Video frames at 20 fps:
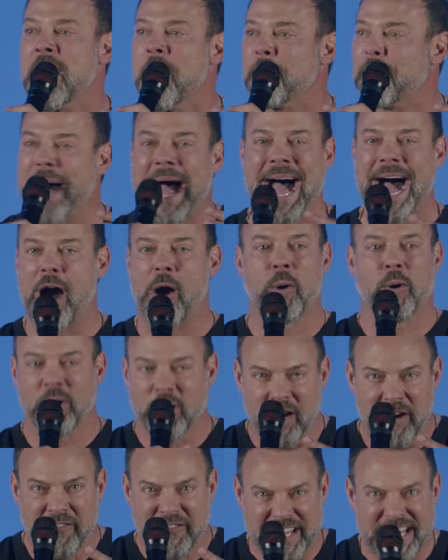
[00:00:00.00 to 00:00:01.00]
power
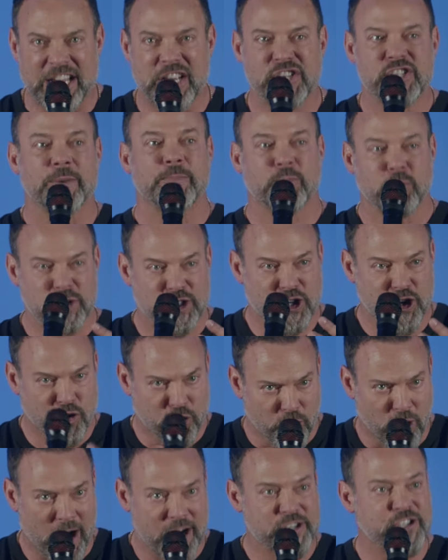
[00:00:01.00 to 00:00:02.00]
of Egypt was
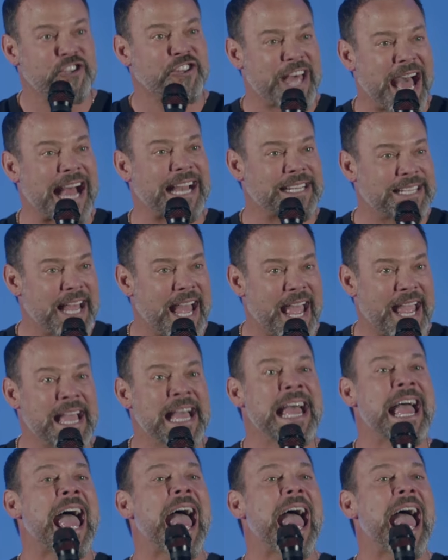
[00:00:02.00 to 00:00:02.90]
crushed that day